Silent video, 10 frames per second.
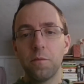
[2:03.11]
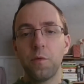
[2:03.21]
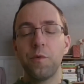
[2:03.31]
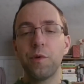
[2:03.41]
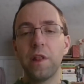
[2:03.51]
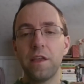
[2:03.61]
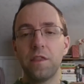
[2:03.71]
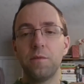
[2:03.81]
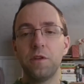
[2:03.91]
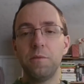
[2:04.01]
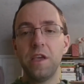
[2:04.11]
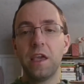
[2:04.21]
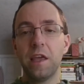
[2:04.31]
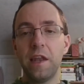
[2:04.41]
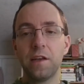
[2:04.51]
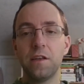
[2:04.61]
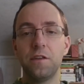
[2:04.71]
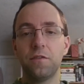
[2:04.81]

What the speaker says: but we would like them to be connected to